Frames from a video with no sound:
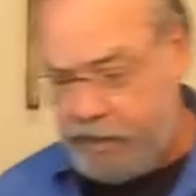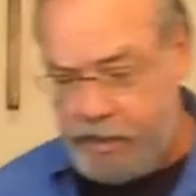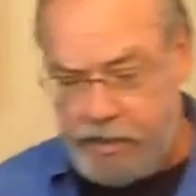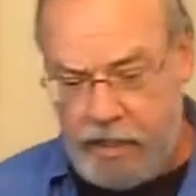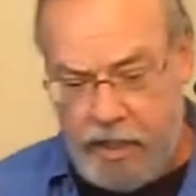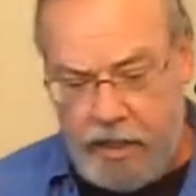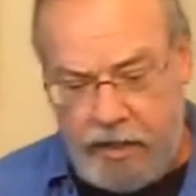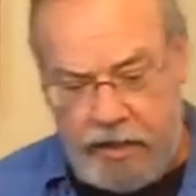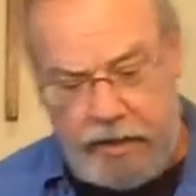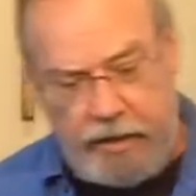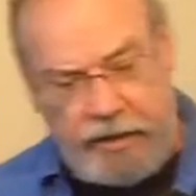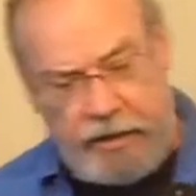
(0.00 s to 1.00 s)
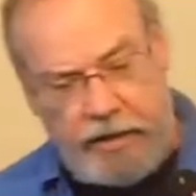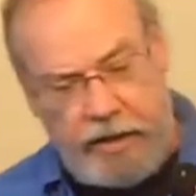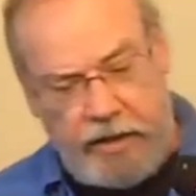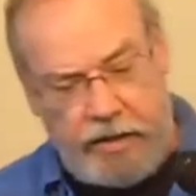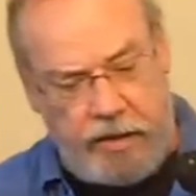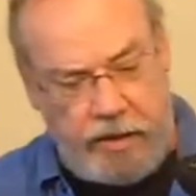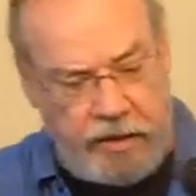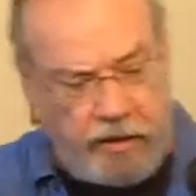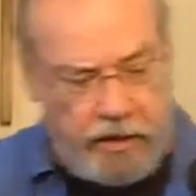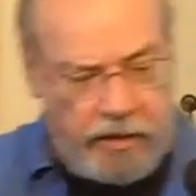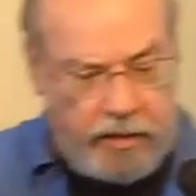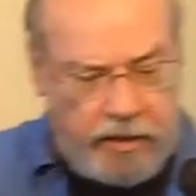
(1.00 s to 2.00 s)
because
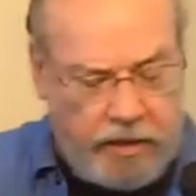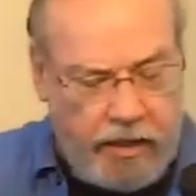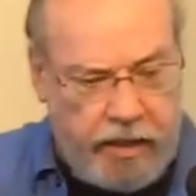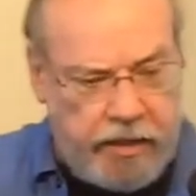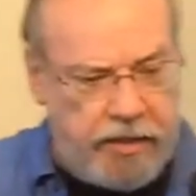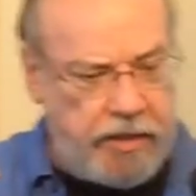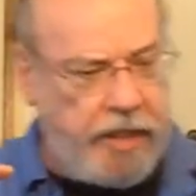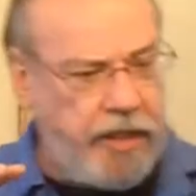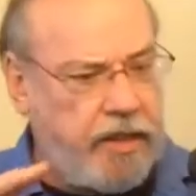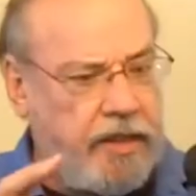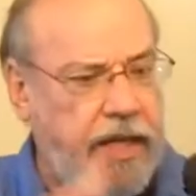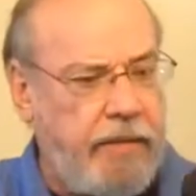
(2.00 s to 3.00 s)
it's God saying,